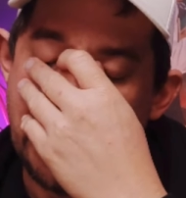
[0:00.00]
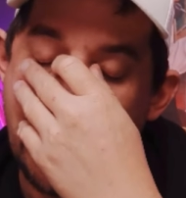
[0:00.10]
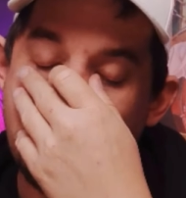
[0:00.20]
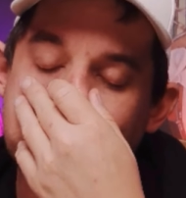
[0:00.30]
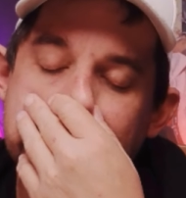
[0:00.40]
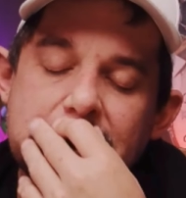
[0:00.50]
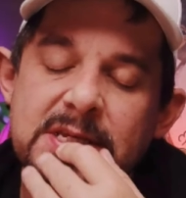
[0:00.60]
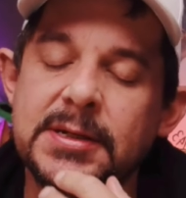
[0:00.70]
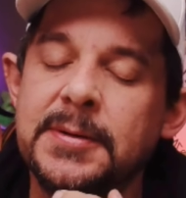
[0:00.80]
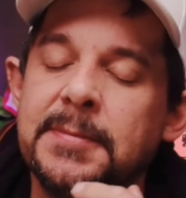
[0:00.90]

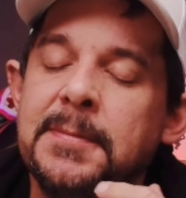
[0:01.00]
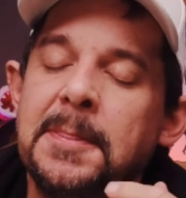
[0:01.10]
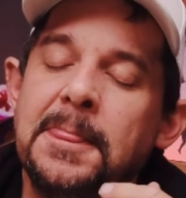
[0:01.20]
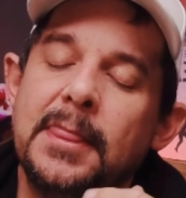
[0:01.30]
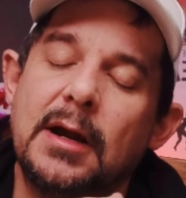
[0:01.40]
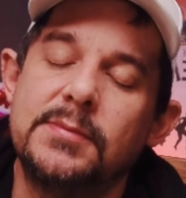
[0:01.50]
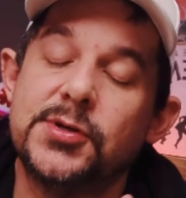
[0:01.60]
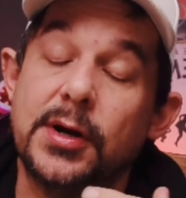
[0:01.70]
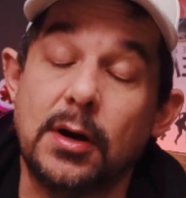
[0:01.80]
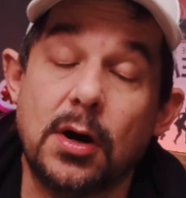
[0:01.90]
apps,
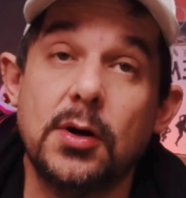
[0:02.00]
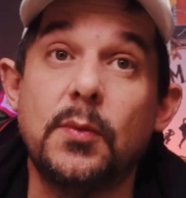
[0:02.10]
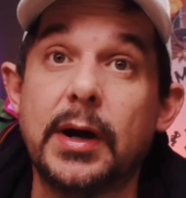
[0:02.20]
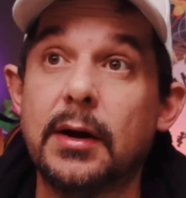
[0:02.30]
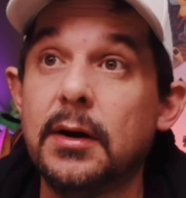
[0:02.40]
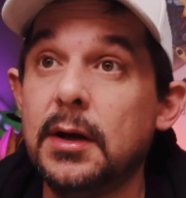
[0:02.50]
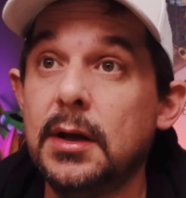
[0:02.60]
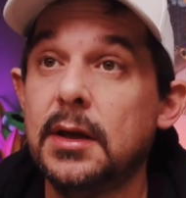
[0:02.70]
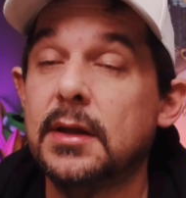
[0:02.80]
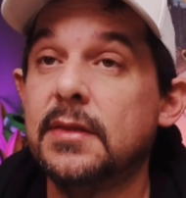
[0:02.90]
I'm sorry, hardware
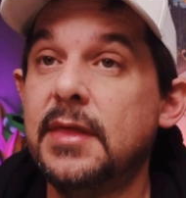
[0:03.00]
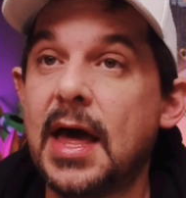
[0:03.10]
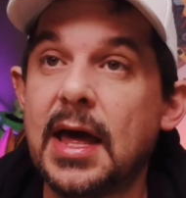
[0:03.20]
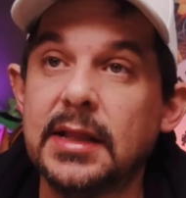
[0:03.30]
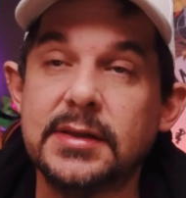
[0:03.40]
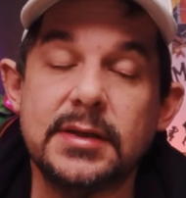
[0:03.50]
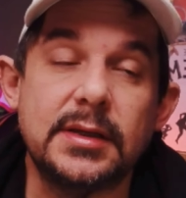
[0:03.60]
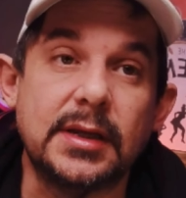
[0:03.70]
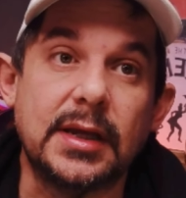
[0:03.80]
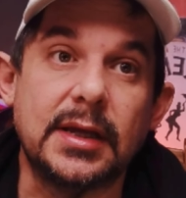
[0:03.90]
that
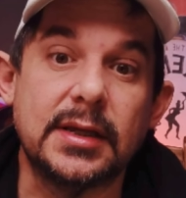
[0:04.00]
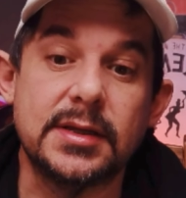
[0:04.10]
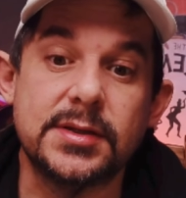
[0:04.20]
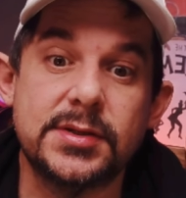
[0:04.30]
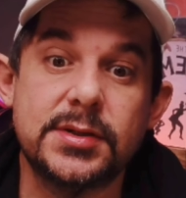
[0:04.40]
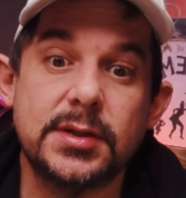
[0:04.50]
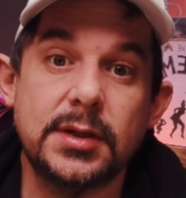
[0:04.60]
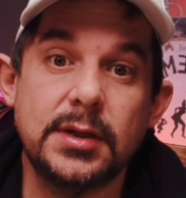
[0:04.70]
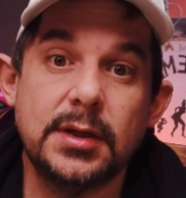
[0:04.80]
is